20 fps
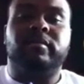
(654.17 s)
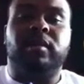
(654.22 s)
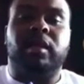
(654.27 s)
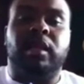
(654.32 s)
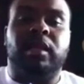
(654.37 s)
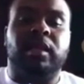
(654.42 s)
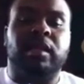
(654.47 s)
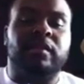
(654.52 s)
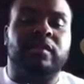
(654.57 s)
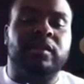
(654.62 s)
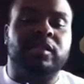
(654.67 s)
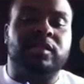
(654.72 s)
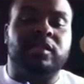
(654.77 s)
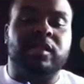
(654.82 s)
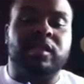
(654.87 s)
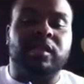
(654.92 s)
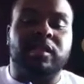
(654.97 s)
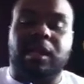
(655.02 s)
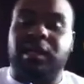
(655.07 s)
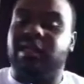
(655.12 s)
love these
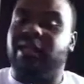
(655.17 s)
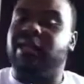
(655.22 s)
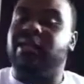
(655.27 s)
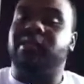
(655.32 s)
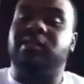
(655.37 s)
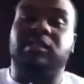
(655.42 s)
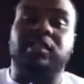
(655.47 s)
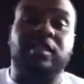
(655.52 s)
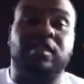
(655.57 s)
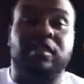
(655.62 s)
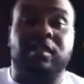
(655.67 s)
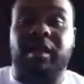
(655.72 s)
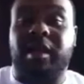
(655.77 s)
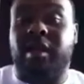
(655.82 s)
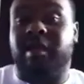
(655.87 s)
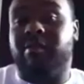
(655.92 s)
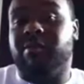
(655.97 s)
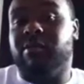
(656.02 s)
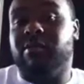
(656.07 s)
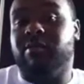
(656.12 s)
I love this sneaker
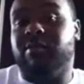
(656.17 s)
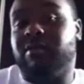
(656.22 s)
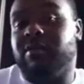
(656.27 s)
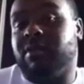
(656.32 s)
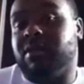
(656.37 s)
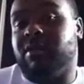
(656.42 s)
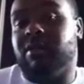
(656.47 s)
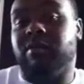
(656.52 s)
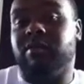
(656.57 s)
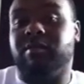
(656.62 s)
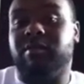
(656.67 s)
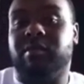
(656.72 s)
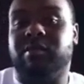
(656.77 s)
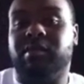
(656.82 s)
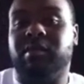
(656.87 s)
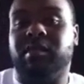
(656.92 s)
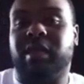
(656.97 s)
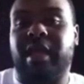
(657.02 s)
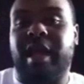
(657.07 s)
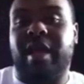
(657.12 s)
game, dude. So let me
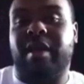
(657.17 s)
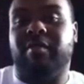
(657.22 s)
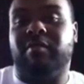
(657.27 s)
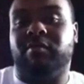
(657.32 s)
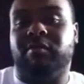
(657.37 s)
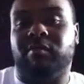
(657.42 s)
say that